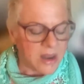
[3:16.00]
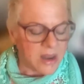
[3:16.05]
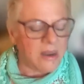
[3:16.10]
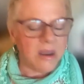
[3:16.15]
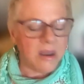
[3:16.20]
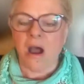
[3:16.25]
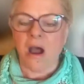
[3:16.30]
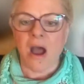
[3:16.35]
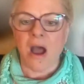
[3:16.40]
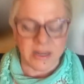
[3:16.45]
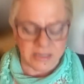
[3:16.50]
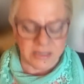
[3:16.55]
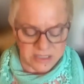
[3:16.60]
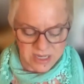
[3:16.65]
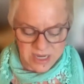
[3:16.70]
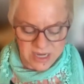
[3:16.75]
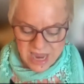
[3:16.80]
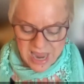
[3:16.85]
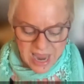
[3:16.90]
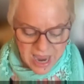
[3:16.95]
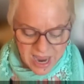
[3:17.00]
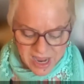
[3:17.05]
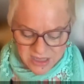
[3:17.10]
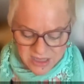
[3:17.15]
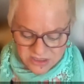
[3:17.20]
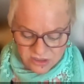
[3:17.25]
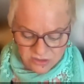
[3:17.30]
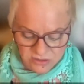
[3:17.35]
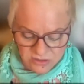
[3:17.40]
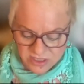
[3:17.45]
not
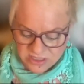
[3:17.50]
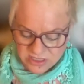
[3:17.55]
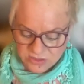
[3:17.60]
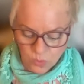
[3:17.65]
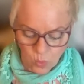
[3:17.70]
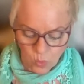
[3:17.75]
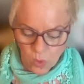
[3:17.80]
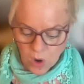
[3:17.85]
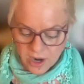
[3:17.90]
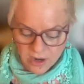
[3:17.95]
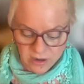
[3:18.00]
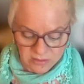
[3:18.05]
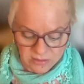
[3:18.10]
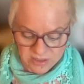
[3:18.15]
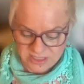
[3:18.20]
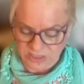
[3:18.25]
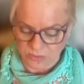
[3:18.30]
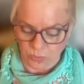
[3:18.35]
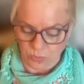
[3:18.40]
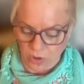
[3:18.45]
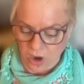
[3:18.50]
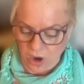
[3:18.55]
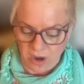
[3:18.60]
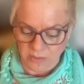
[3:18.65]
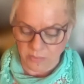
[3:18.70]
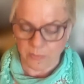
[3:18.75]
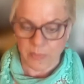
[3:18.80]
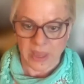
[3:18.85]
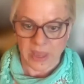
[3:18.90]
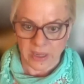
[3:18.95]
hazardous wireless
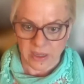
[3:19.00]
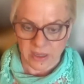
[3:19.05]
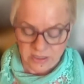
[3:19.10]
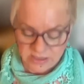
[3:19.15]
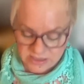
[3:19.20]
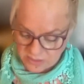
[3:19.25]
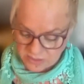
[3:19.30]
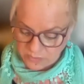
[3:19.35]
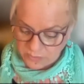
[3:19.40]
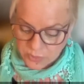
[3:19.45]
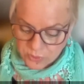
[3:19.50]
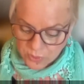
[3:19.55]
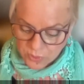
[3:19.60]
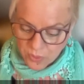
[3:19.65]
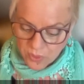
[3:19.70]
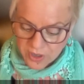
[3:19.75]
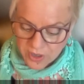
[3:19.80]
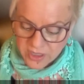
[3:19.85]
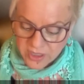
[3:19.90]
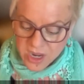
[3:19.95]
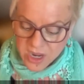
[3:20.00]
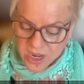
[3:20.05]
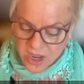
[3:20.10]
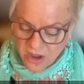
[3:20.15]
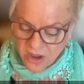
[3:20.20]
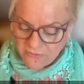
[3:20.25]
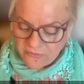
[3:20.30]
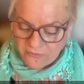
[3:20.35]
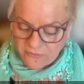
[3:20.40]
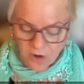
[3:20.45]
broadband deployed
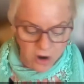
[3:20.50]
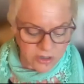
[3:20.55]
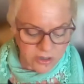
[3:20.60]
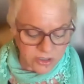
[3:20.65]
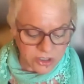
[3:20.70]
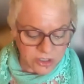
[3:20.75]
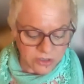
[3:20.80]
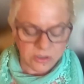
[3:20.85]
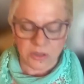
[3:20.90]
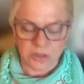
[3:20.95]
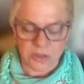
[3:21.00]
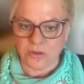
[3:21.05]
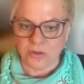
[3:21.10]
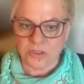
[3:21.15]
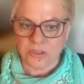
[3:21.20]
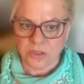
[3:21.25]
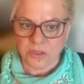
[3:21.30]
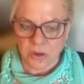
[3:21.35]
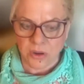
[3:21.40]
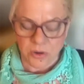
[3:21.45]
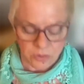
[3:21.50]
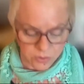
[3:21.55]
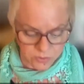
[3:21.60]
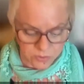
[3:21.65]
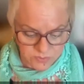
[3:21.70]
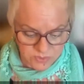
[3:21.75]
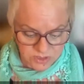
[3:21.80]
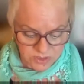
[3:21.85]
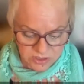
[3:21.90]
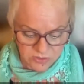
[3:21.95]
far too close to
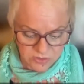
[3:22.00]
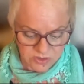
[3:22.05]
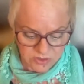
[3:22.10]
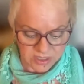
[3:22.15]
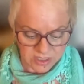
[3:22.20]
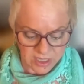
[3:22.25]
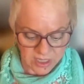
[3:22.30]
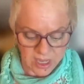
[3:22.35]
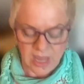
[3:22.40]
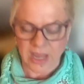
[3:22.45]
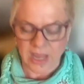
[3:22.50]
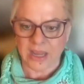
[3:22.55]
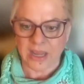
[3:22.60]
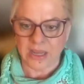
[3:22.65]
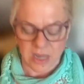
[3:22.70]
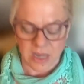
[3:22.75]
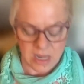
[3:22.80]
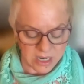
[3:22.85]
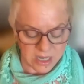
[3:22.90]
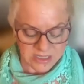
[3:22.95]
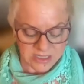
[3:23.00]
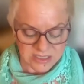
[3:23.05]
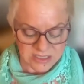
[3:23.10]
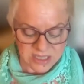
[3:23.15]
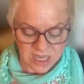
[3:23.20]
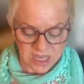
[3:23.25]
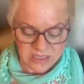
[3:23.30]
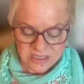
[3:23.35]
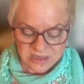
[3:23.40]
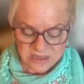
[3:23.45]
homes using
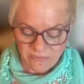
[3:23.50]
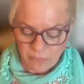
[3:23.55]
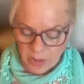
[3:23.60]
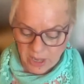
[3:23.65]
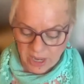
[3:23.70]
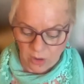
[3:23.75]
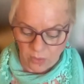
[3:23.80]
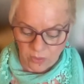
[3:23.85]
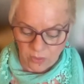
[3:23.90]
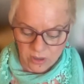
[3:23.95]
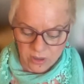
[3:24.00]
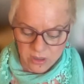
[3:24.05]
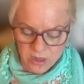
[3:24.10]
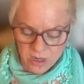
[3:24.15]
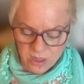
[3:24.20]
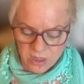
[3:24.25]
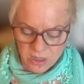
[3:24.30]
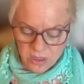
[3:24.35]
excessive power.